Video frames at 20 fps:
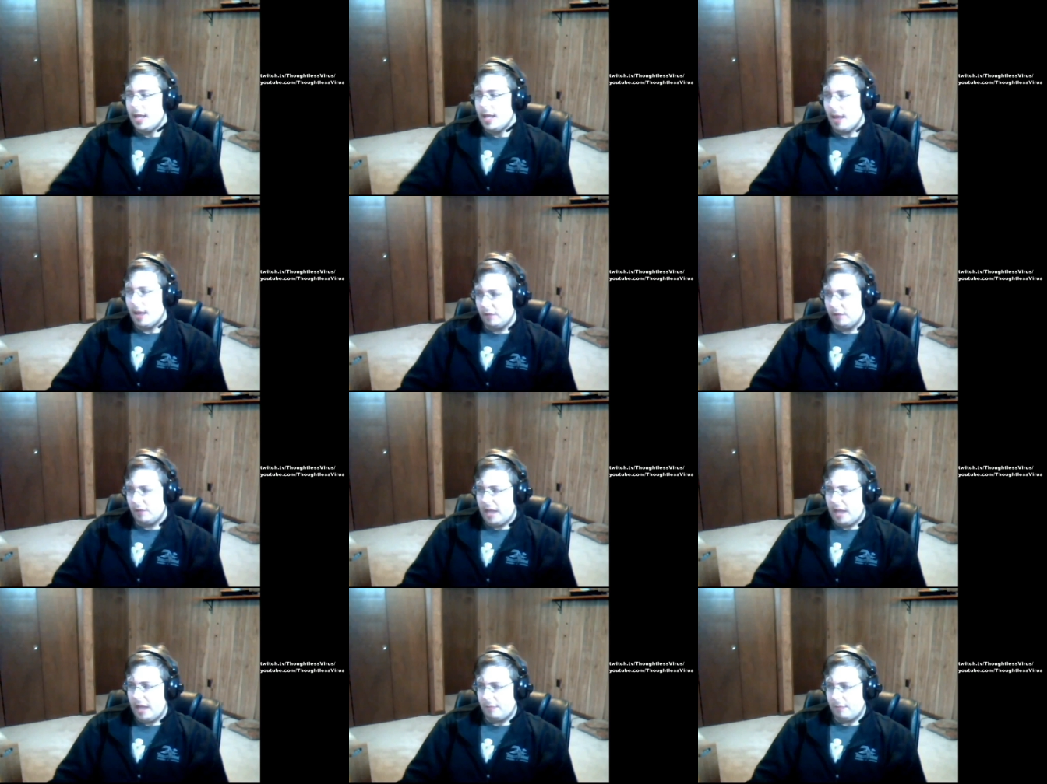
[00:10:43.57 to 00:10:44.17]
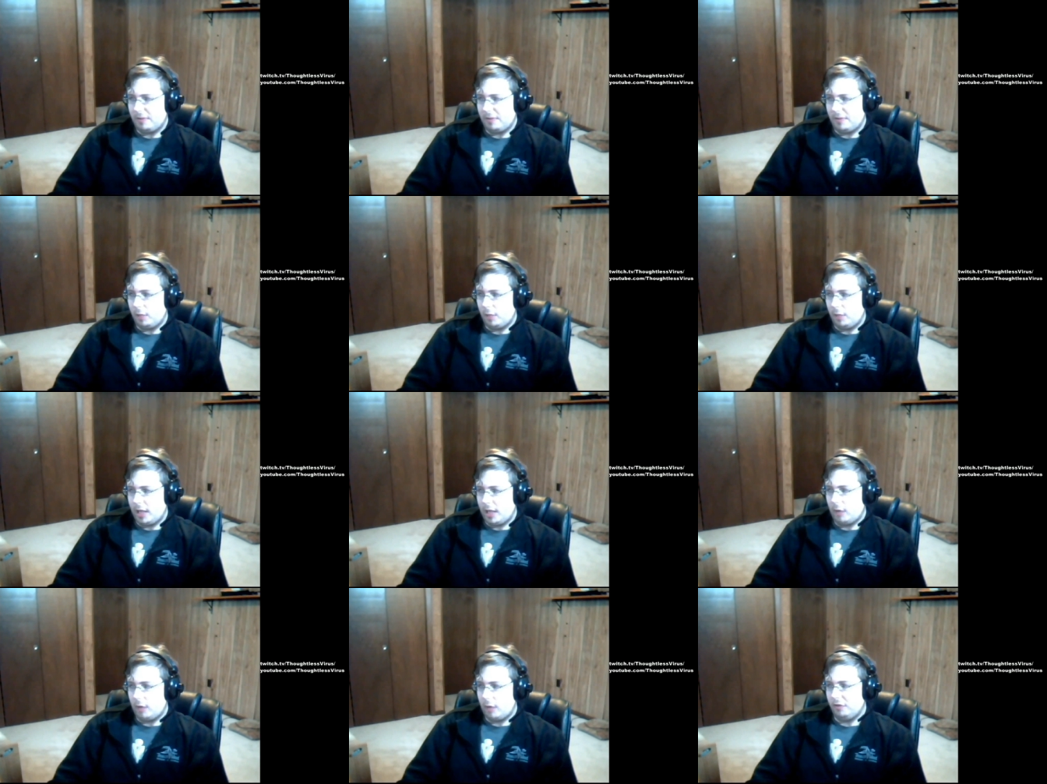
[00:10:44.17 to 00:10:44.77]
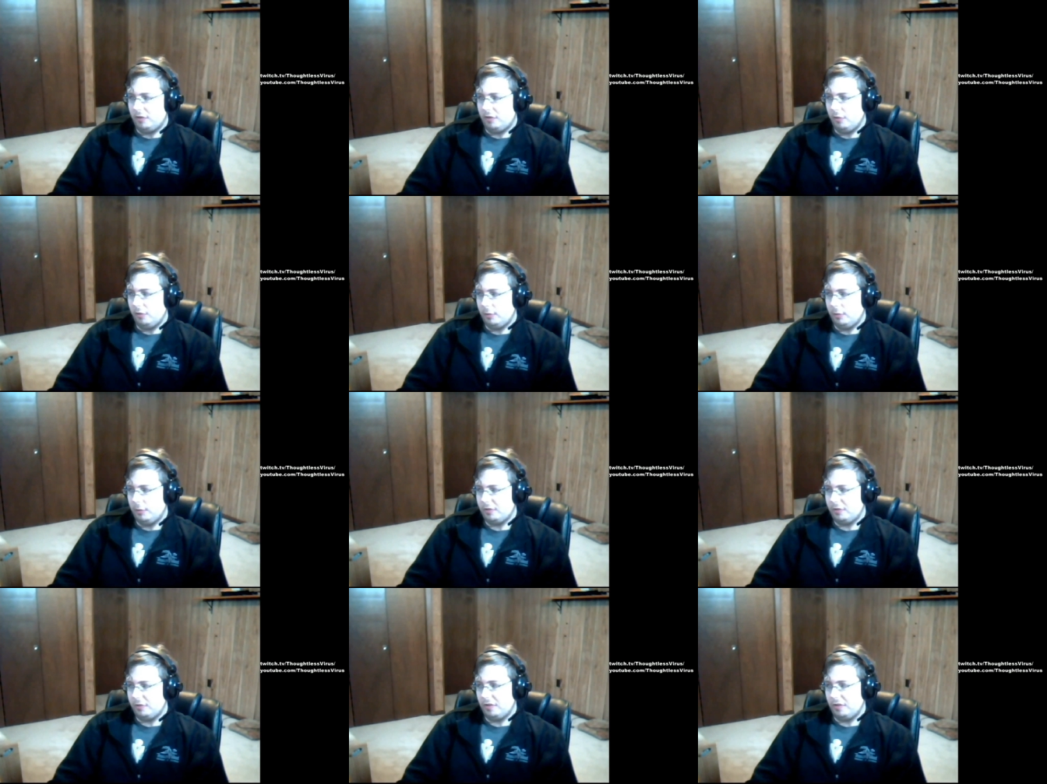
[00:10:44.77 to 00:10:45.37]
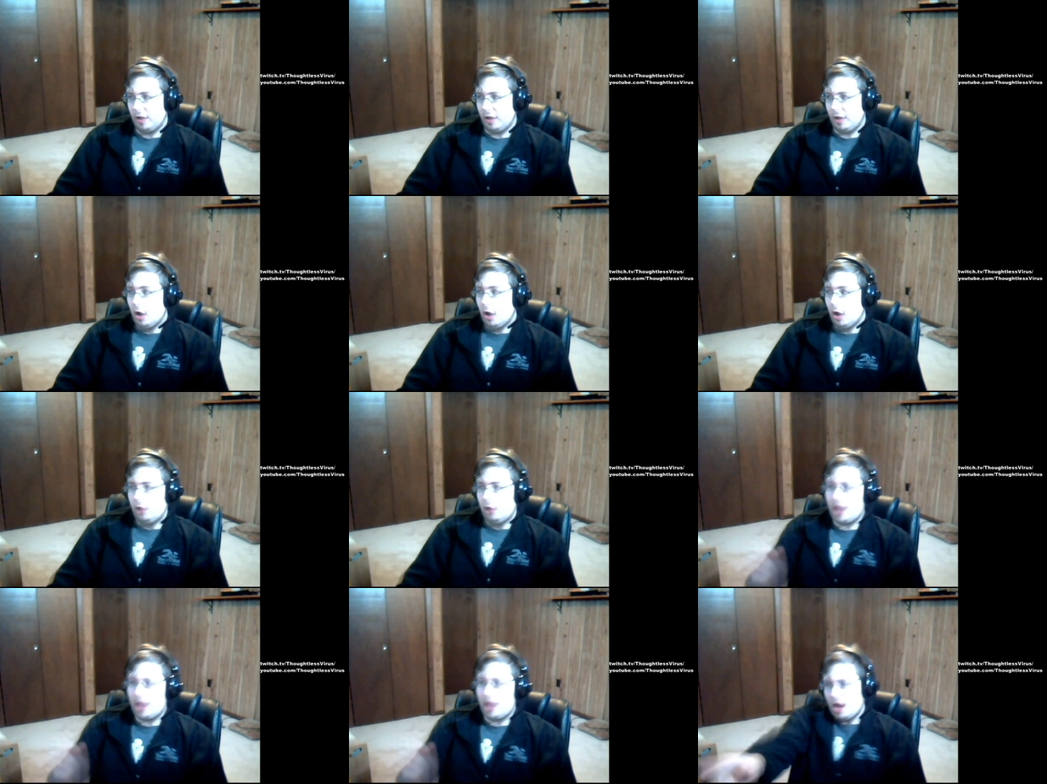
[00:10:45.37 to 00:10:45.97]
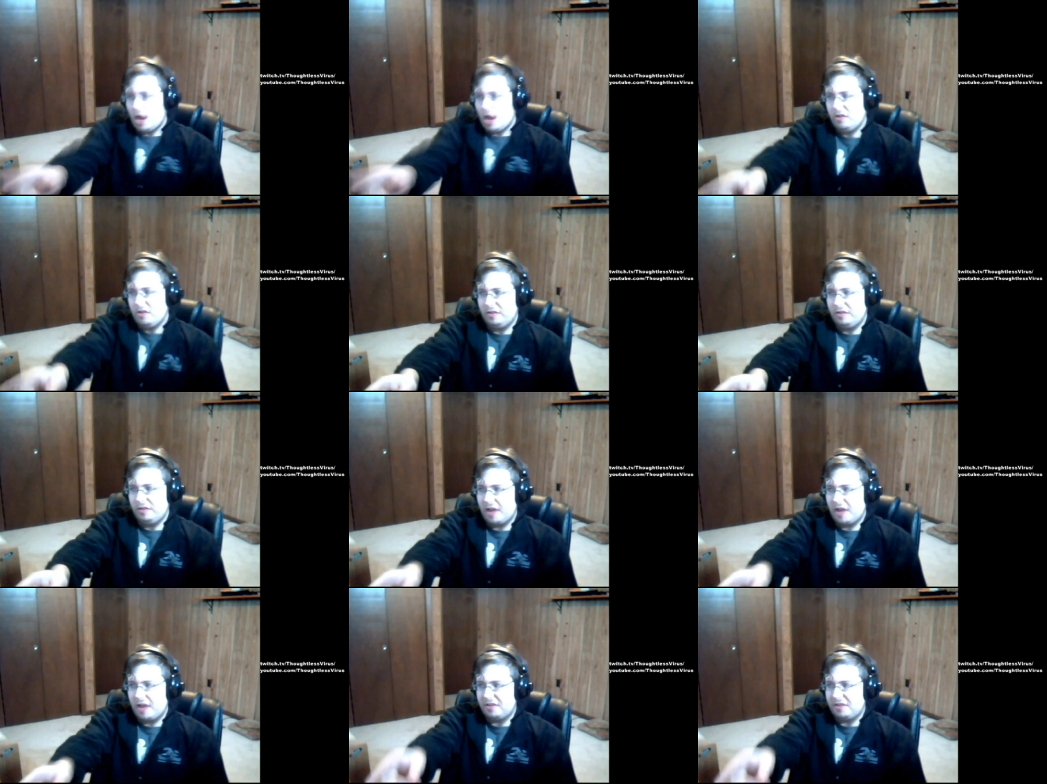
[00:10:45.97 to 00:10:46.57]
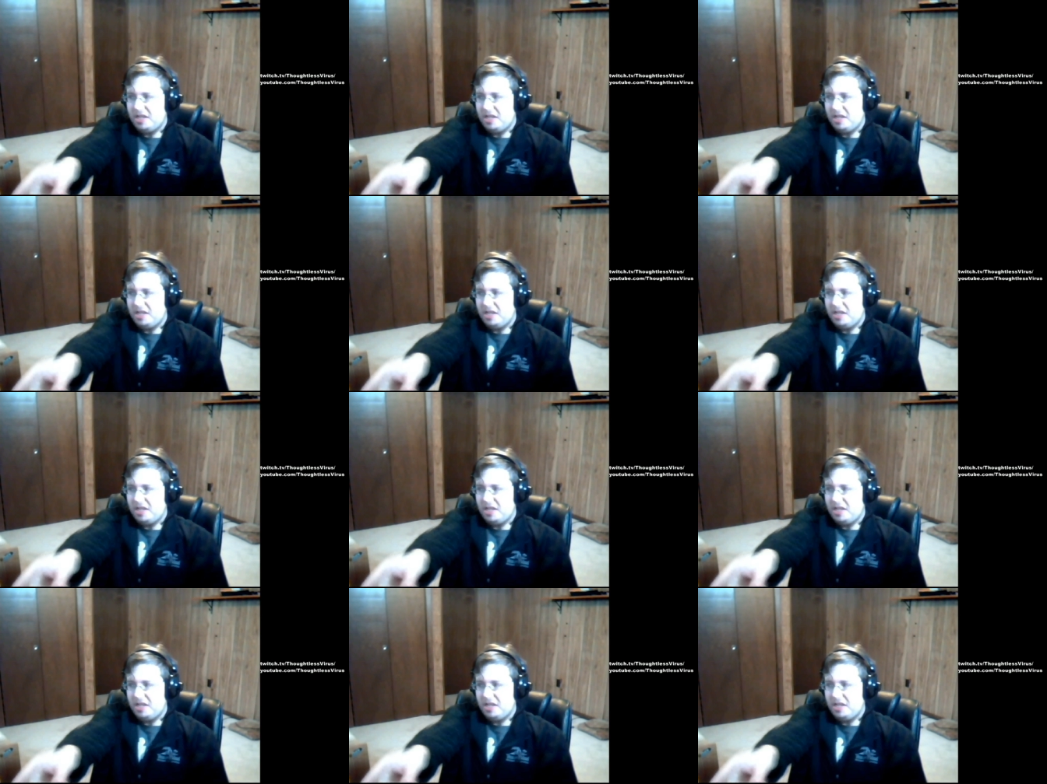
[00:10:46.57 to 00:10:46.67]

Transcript: Every time someone encounters a new person, it's like, oh, that guy's an assassin.